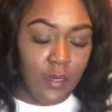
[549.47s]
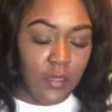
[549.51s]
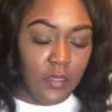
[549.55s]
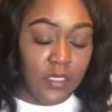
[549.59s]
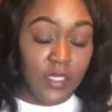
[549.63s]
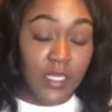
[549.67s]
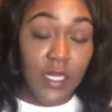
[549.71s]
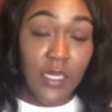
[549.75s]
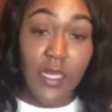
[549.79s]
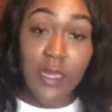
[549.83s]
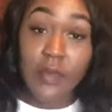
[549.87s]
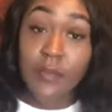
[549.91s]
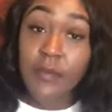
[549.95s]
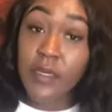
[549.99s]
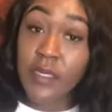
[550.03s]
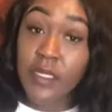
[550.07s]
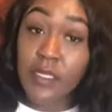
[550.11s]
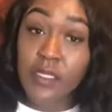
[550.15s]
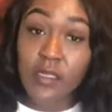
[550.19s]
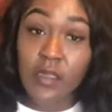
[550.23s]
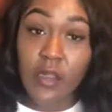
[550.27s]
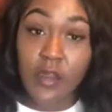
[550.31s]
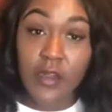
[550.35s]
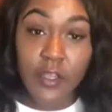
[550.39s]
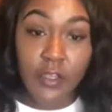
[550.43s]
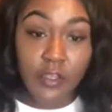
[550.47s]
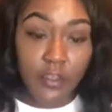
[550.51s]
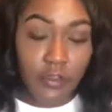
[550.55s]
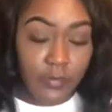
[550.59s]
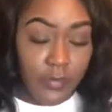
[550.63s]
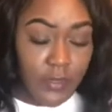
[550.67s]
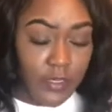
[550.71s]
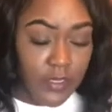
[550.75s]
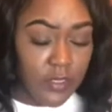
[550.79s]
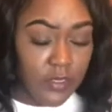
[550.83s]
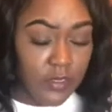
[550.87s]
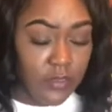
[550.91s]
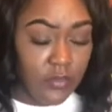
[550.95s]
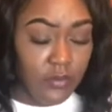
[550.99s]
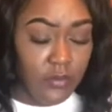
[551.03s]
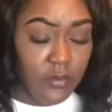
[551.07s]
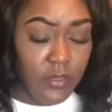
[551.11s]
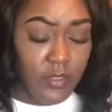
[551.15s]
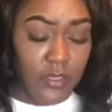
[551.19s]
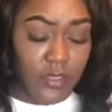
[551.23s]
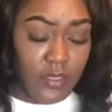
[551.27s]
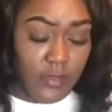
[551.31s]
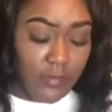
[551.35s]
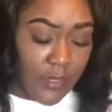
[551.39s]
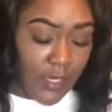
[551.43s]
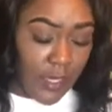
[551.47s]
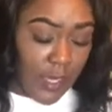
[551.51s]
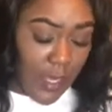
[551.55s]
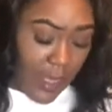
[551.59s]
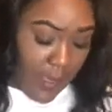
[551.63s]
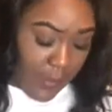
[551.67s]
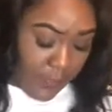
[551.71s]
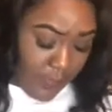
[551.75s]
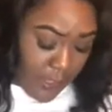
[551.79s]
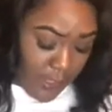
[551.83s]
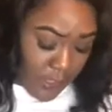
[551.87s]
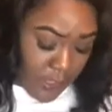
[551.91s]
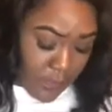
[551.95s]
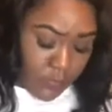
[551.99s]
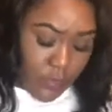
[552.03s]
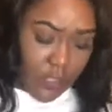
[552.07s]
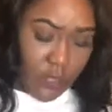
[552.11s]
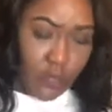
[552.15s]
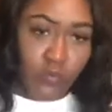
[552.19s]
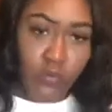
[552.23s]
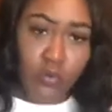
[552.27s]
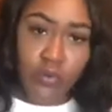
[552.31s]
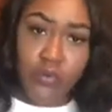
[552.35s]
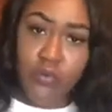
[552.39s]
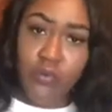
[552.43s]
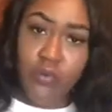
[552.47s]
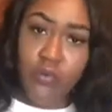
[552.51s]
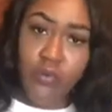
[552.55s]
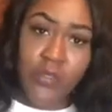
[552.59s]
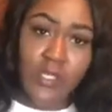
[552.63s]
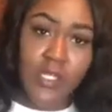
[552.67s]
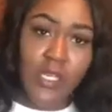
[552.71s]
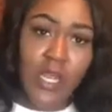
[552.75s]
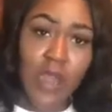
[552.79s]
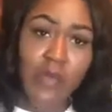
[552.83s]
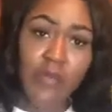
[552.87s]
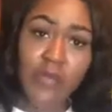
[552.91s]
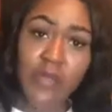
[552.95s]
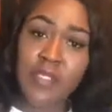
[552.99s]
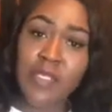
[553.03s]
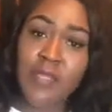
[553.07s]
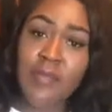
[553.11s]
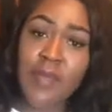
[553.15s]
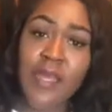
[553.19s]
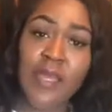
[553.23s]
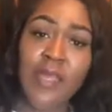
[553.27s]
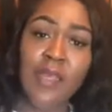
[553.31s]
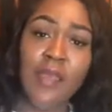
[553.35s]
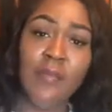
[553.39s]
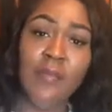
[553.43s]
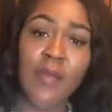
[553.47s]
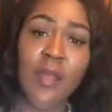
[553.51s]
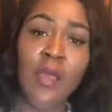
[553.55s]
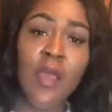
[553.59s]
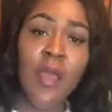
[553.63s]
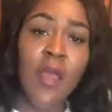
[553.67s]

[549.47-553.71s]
celebrities are humans too because some of the comments be rude which y'all want somebody up